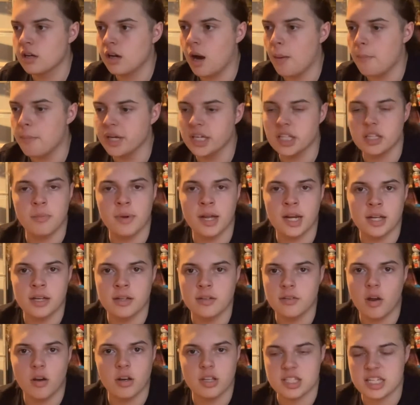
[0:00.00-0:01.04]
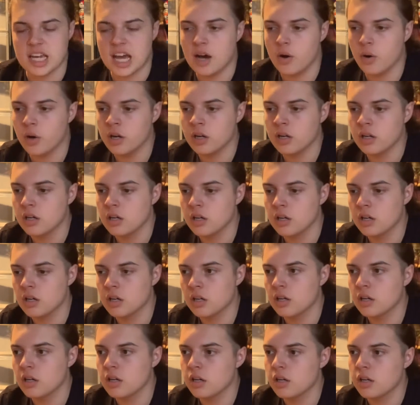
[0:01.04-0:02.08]
I beat the Million Dollar Tower.
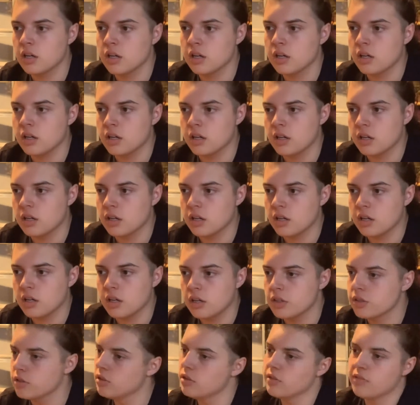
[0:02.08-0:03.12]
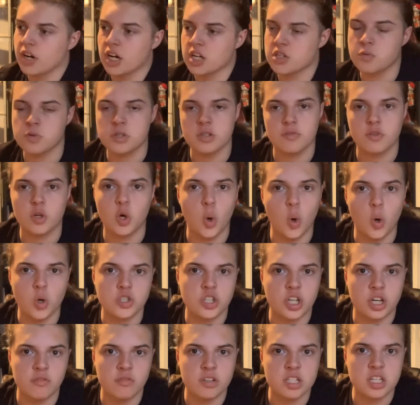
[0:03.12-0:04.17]
Universe was, of
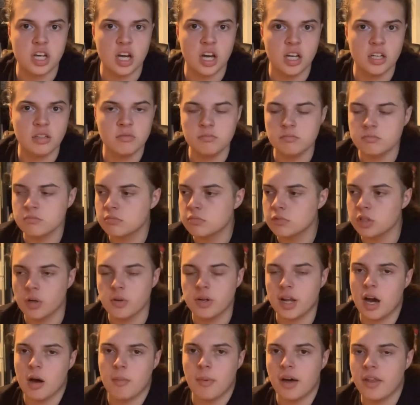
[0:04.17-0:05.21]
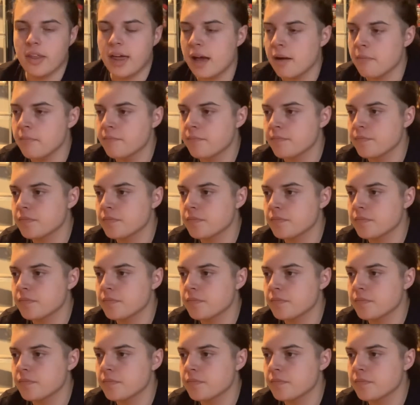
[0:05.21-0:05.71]
course, going to return. No doubt about that.